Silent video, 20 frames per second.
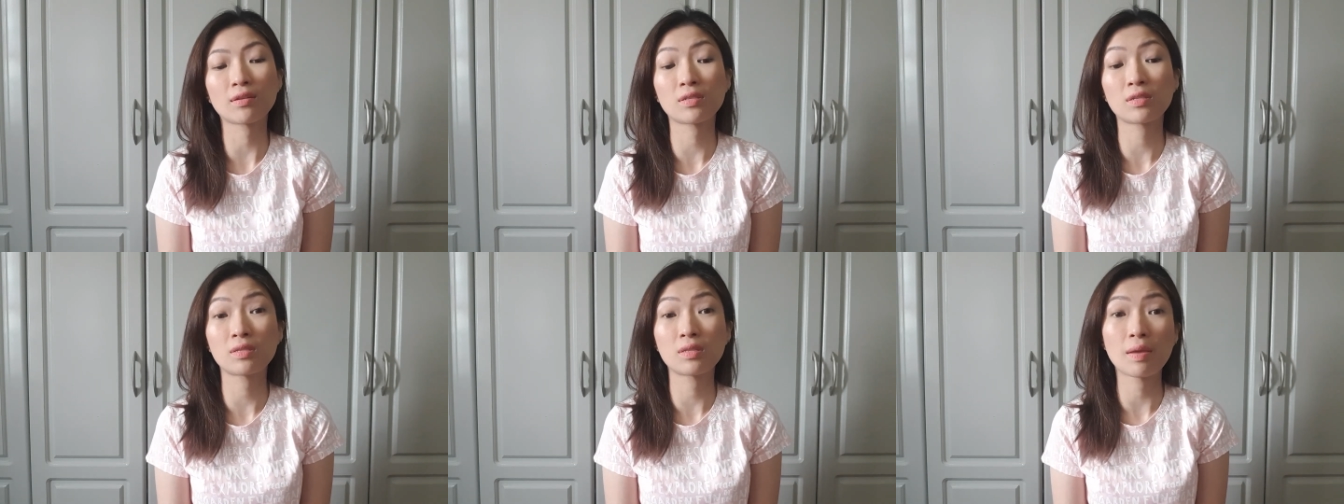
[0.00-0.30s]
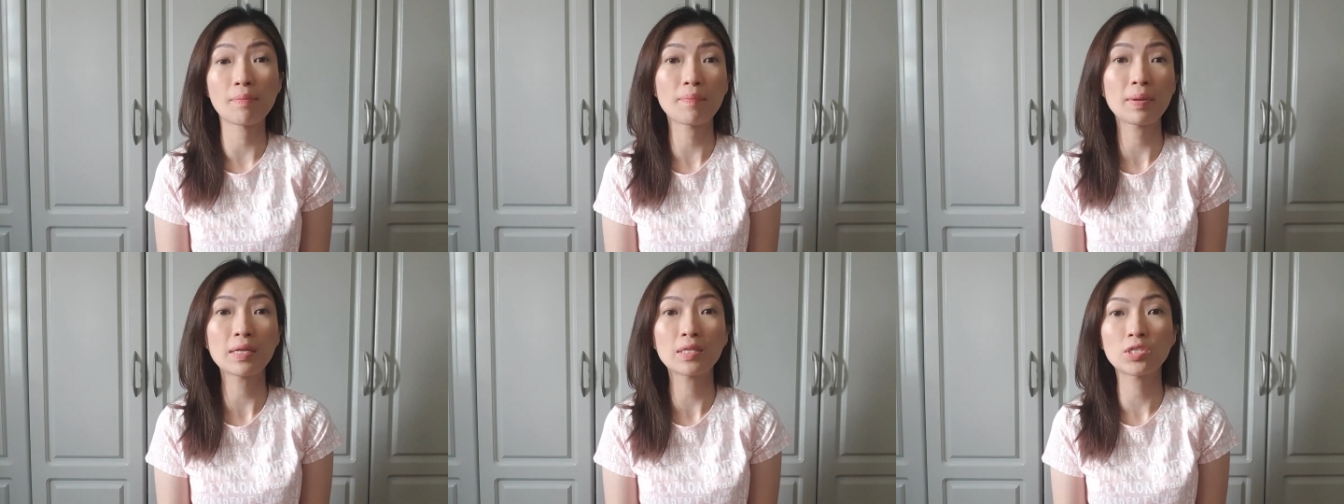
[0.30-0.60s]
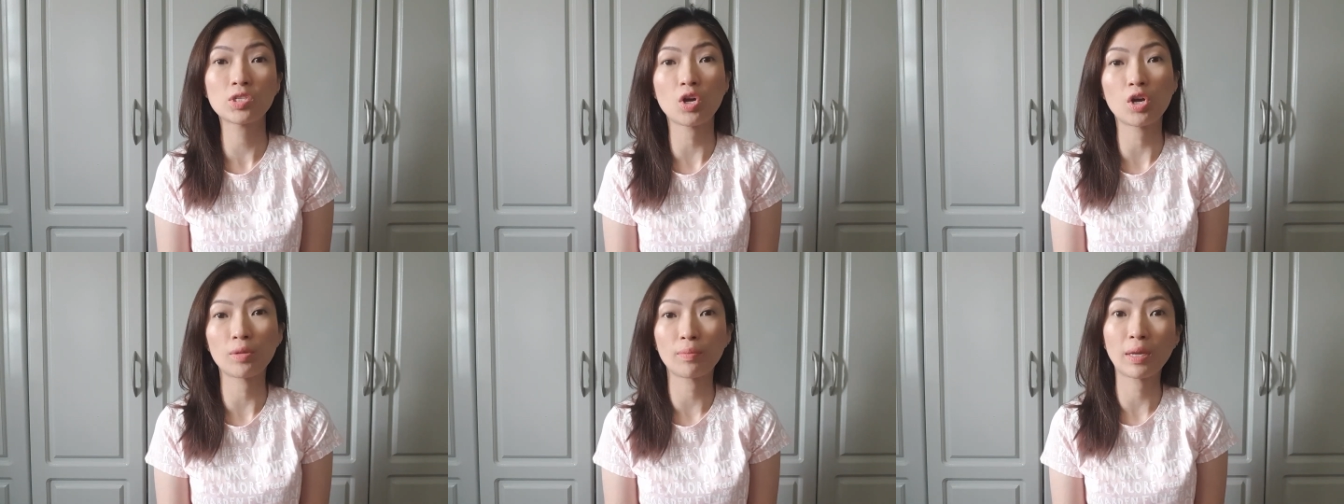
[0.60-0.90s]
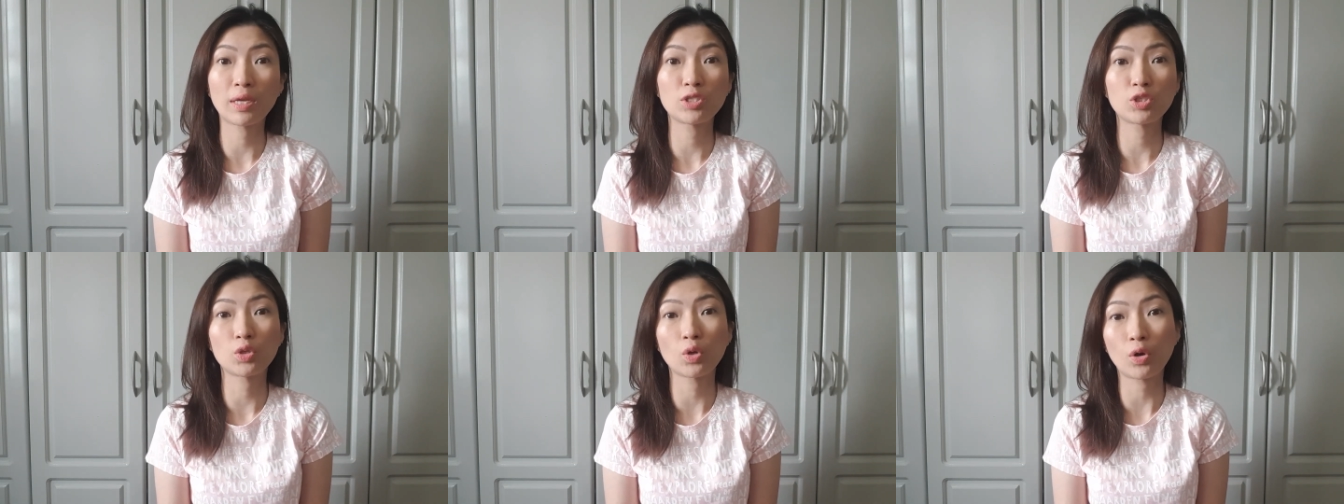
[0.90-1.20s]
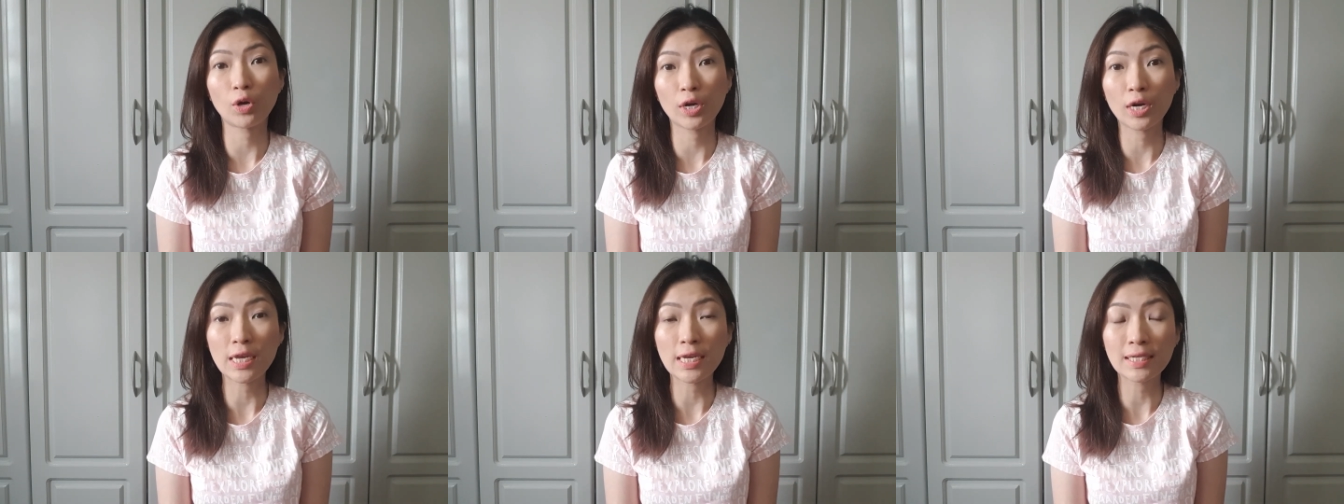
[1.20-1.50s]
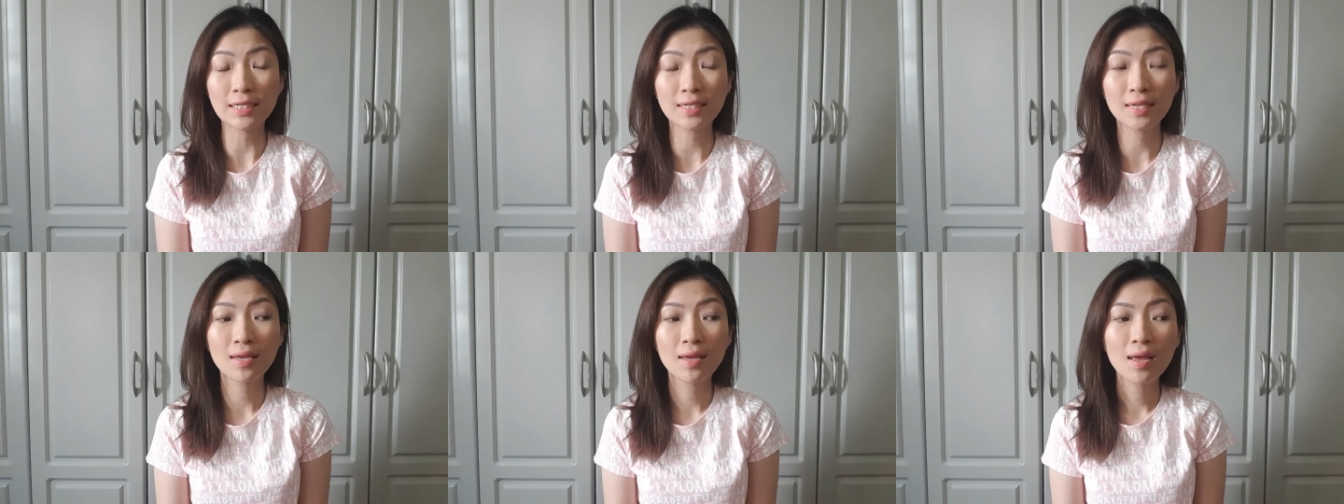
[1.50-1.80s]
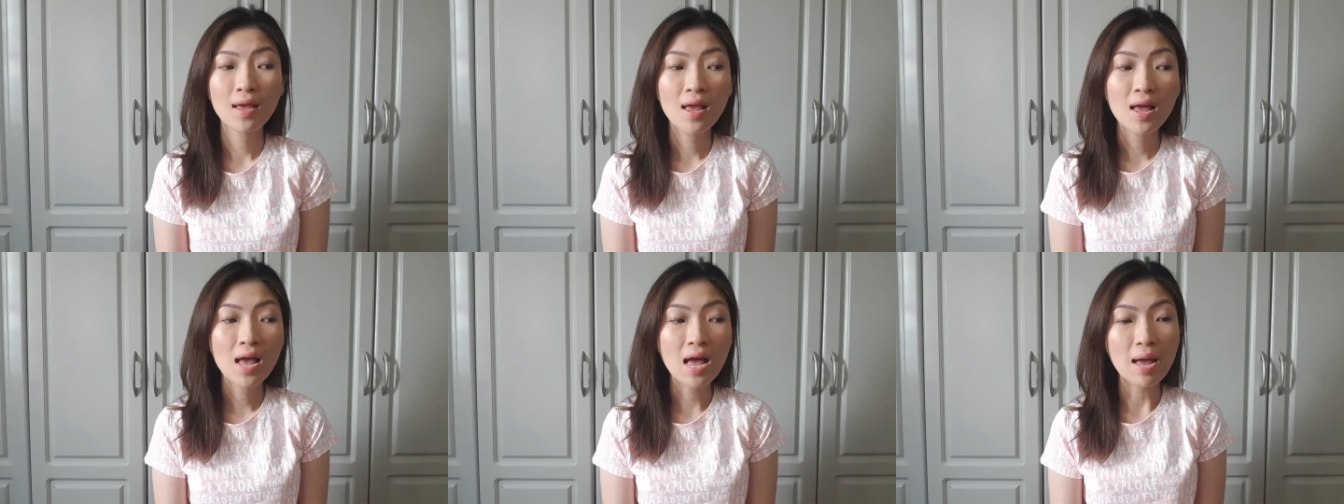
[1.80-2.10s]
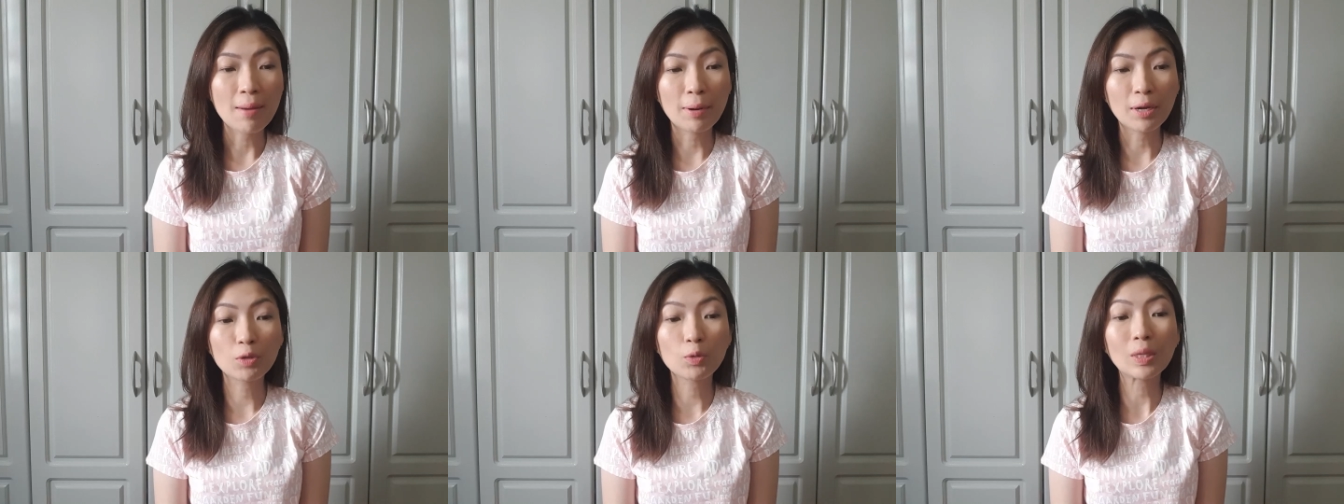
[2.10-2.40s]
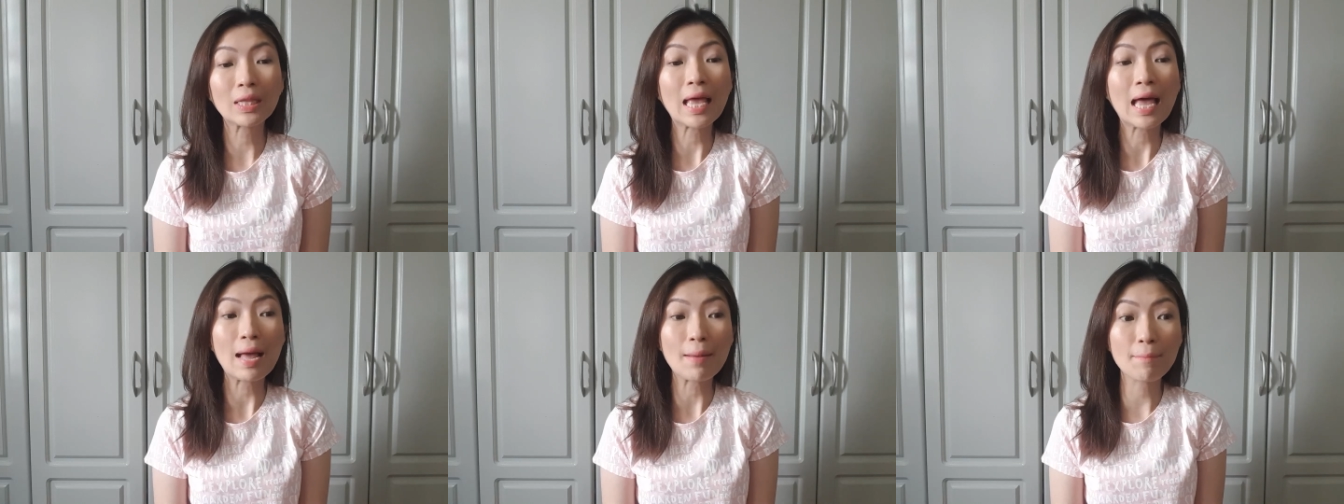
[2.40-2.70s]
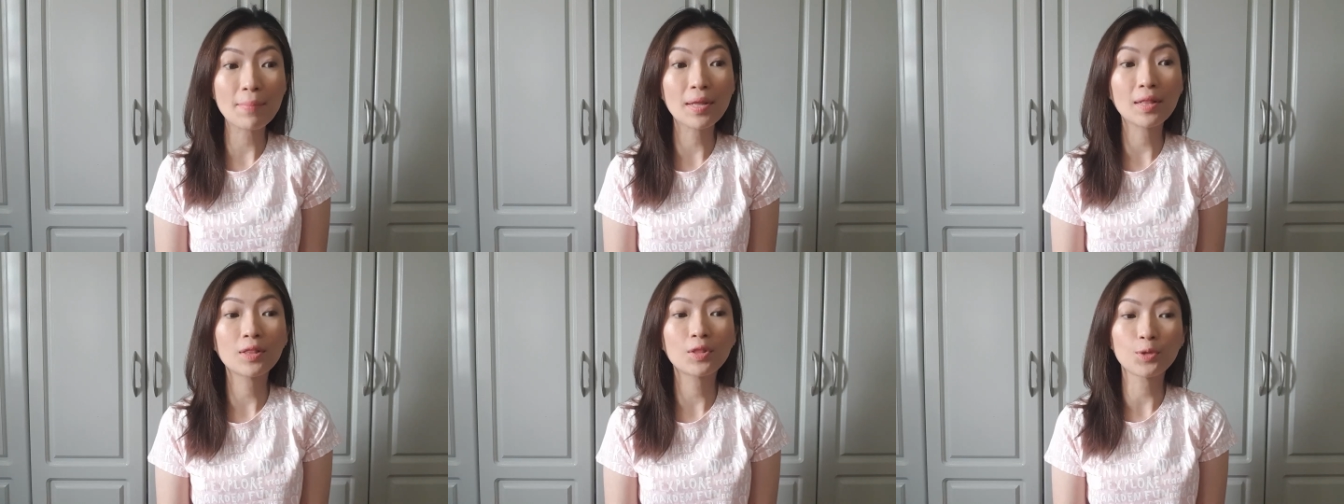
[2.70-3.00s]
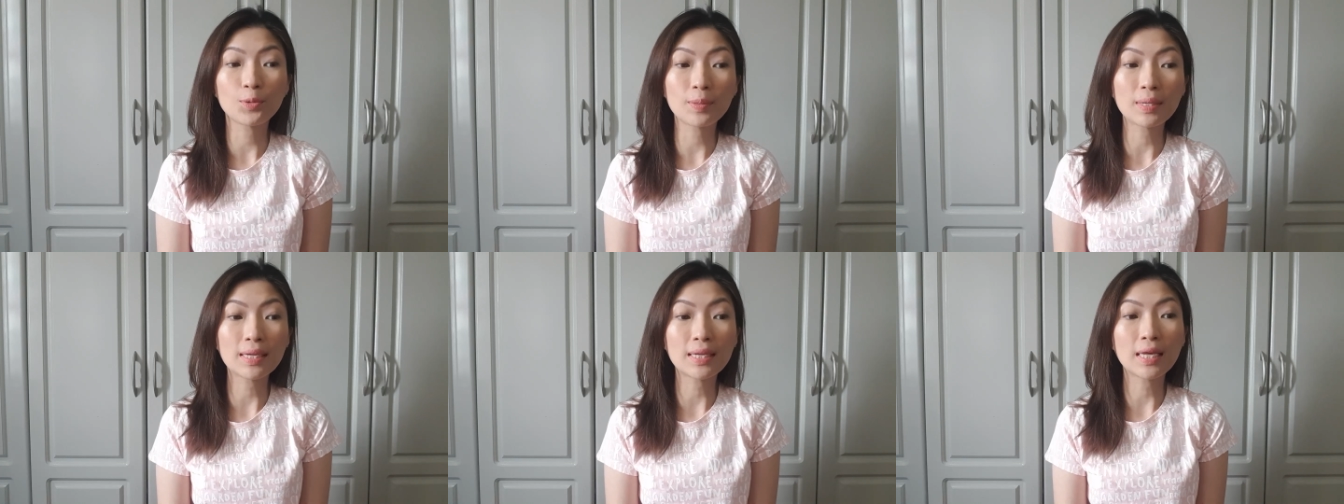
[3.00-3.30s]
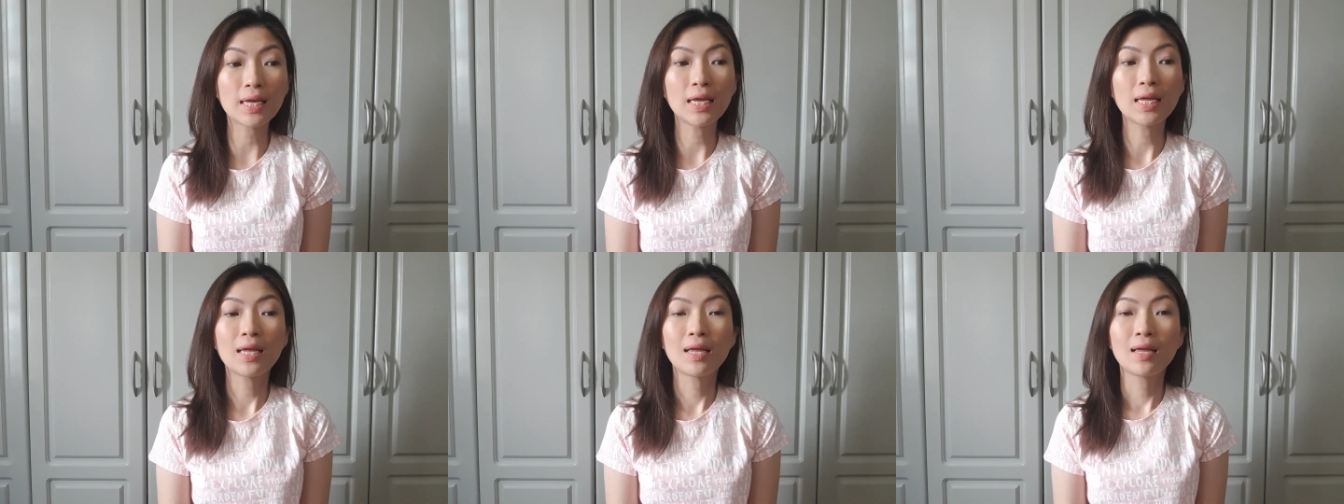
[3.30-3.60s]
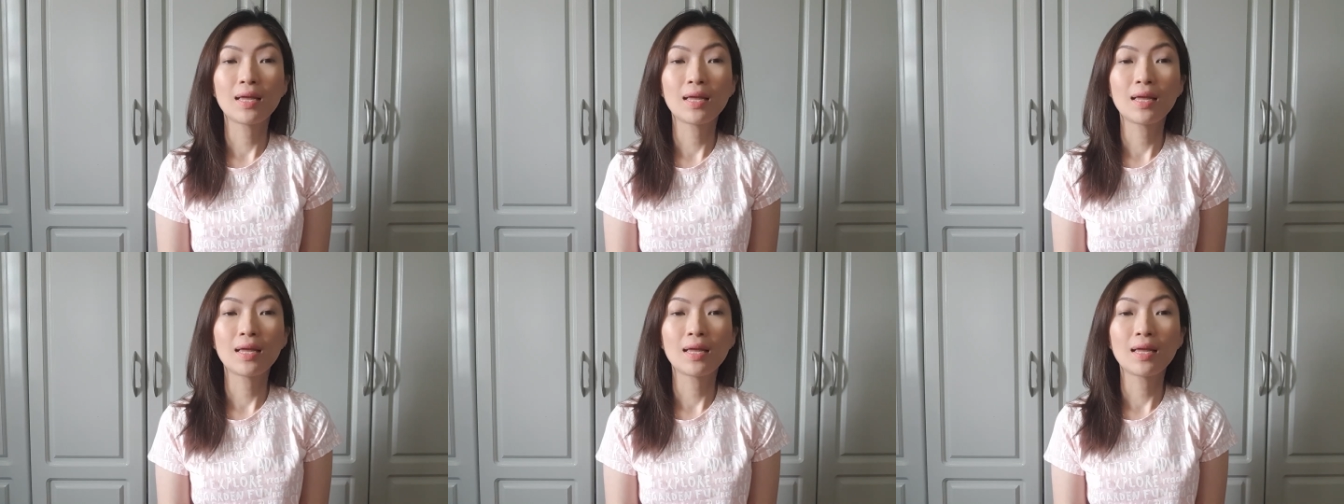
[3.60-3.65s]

snippets on my stories about what happened to me